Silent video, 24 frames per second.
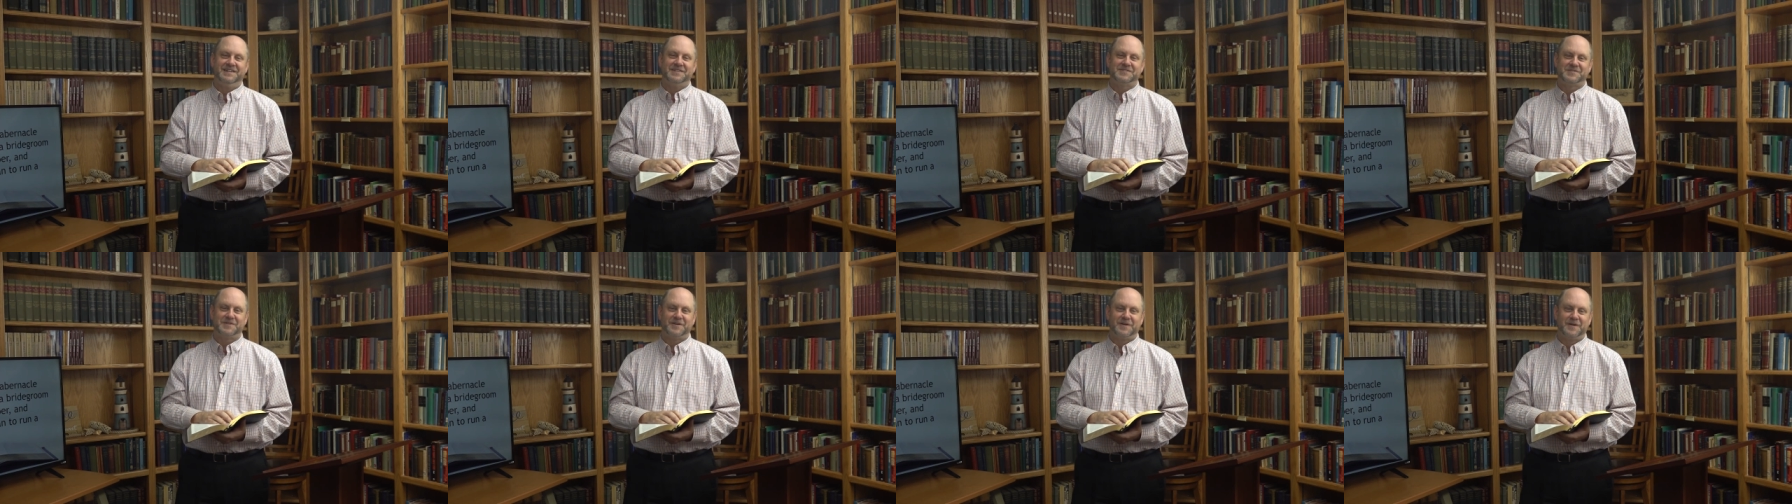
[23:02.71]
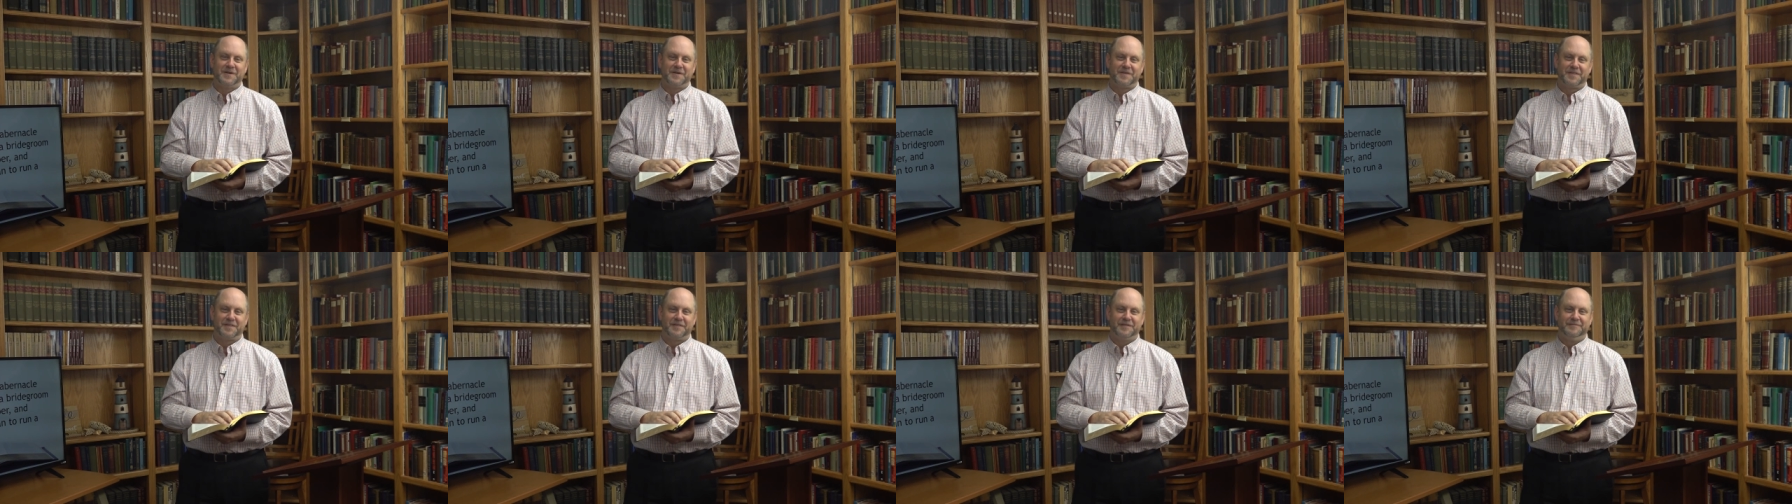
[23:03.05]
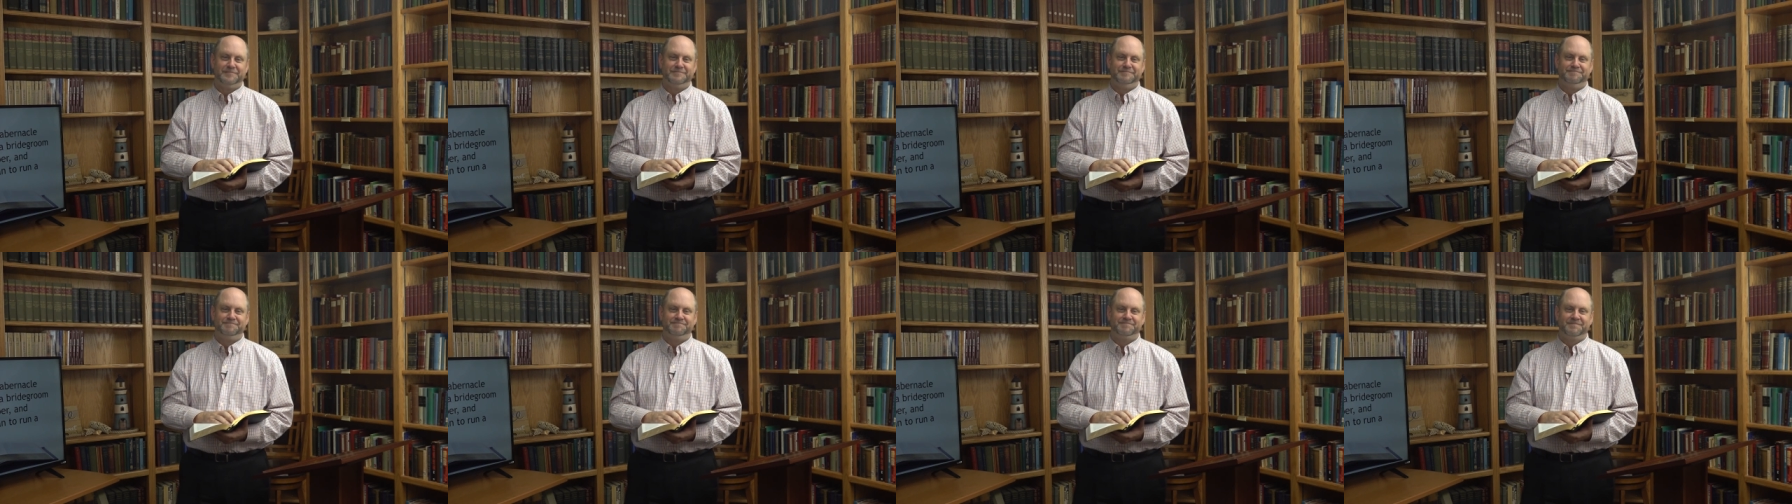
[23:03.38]
this earth
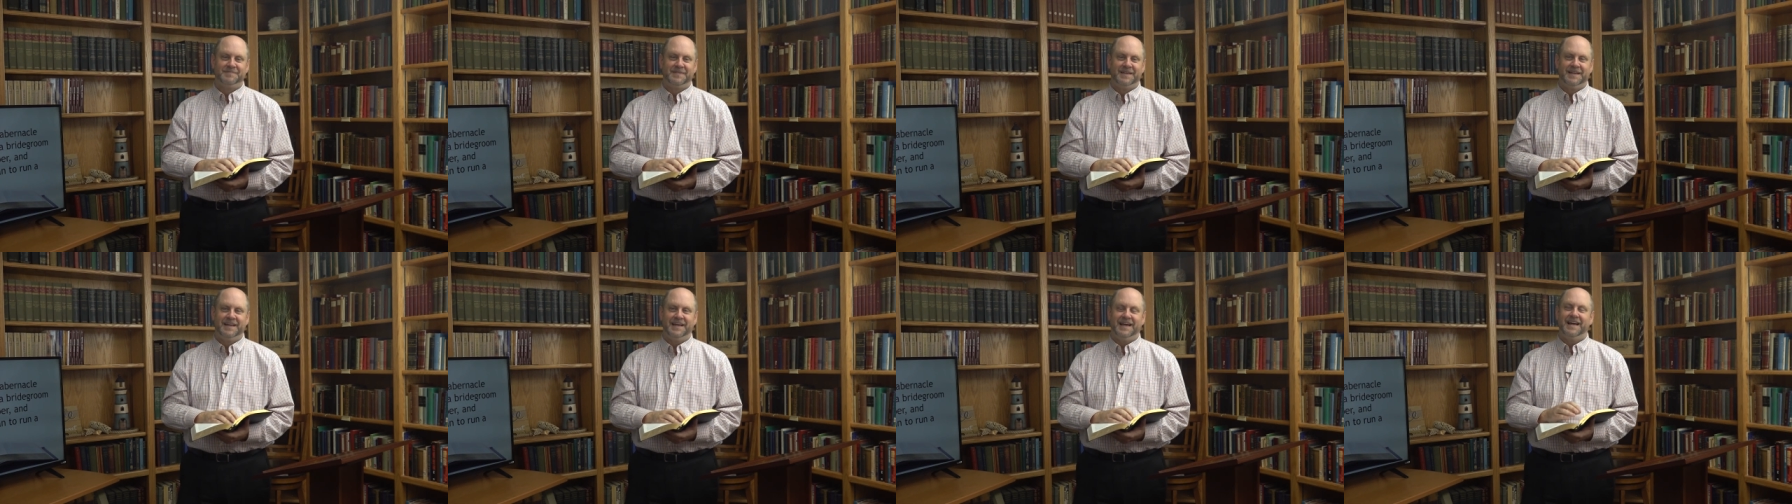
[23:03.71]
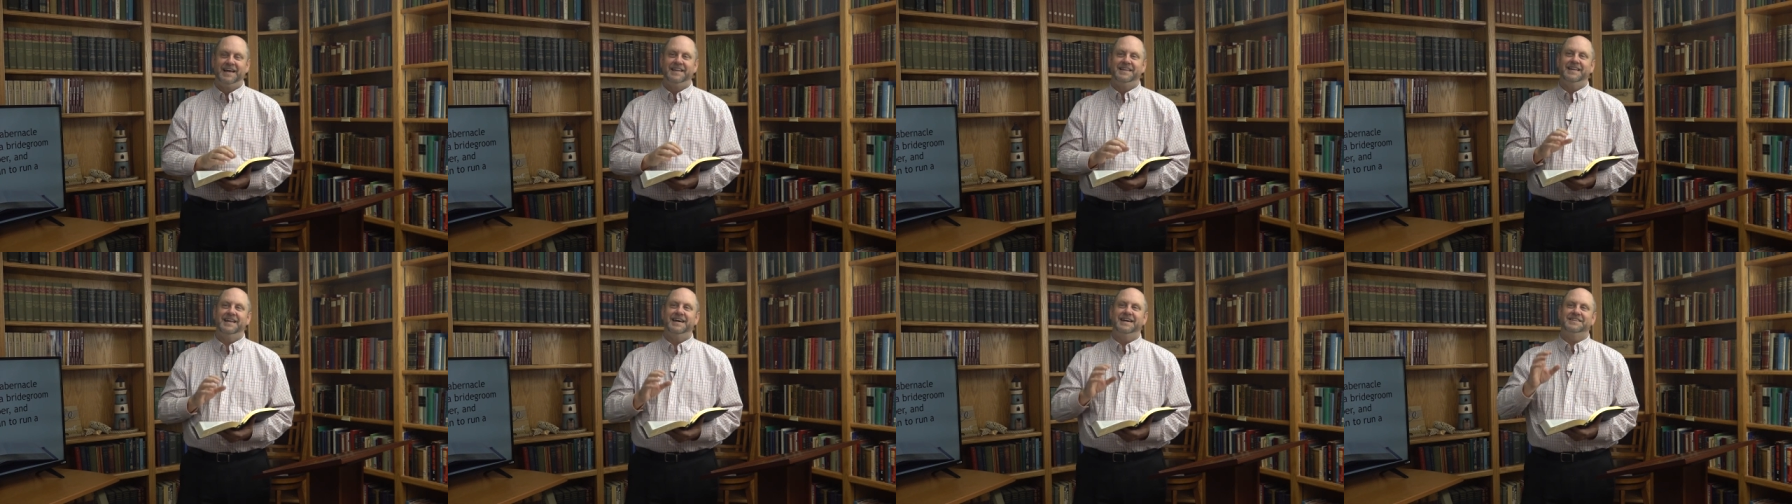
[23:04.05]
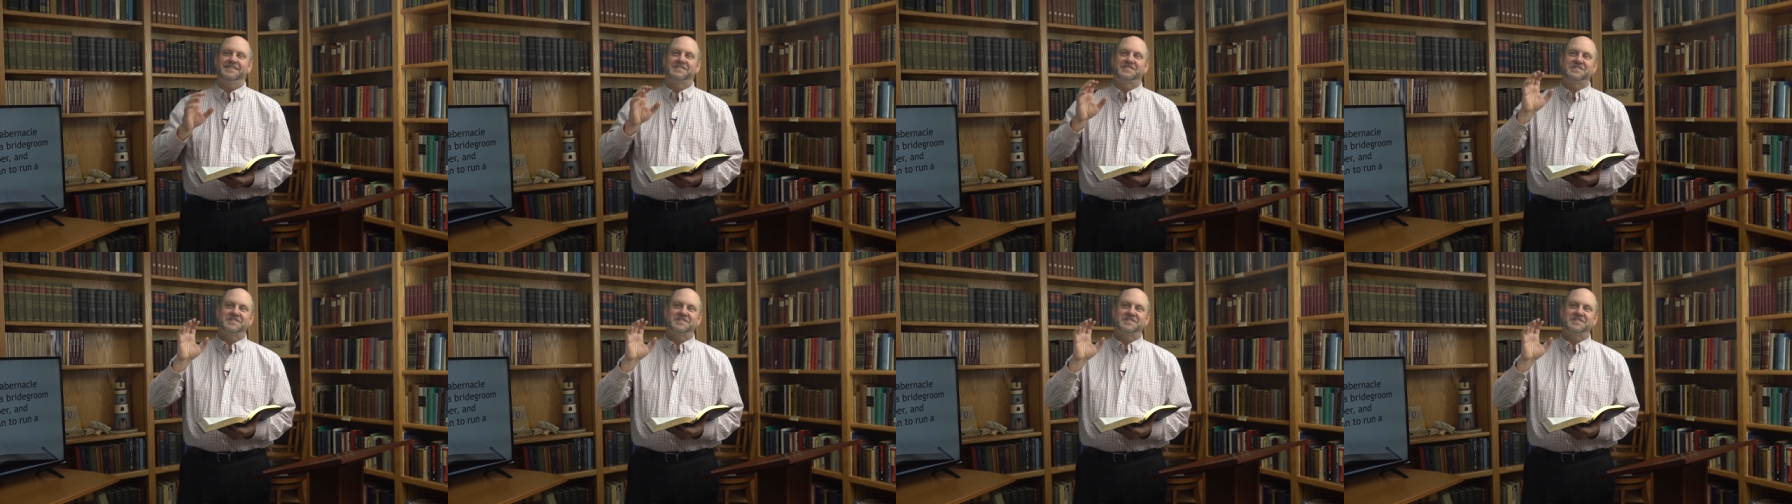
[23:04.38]
and that